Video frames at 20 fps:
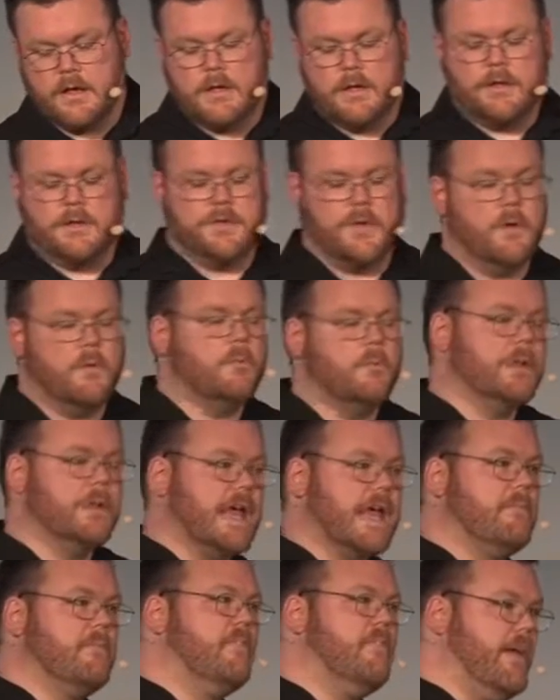Don't
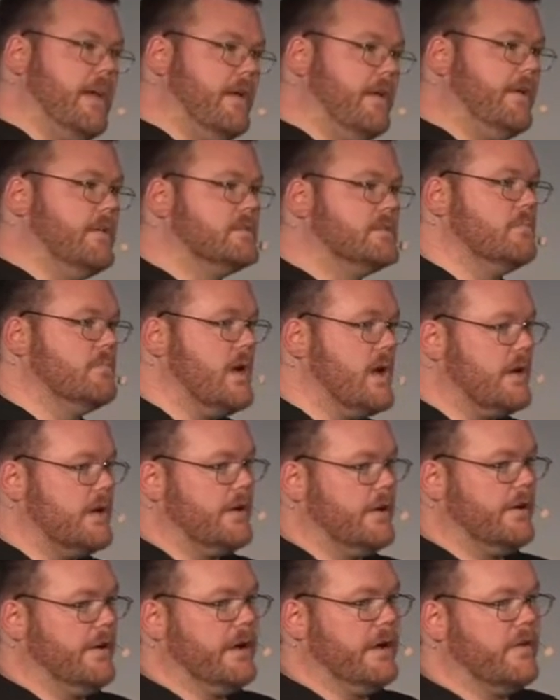blame failures in
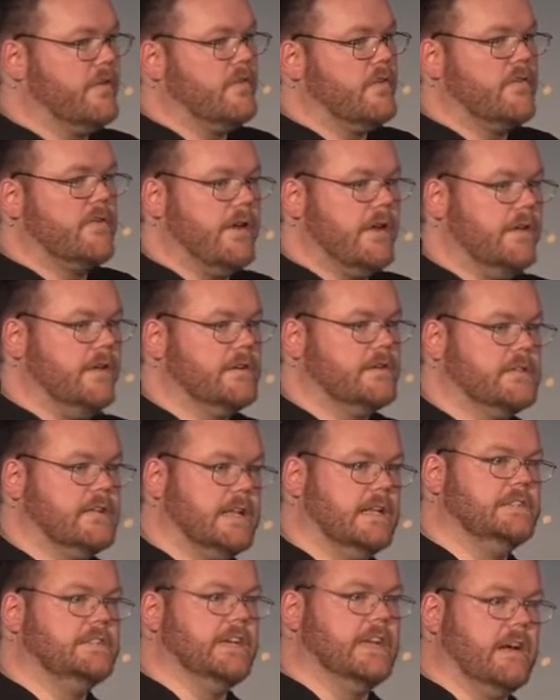monitoring for failures in
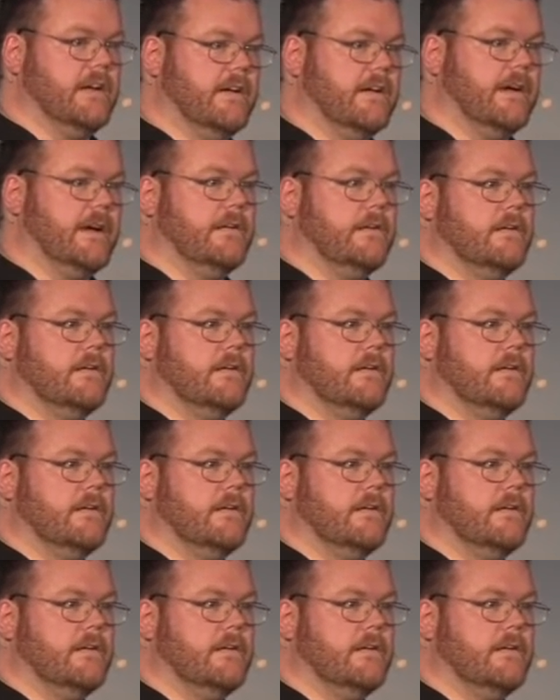engineering.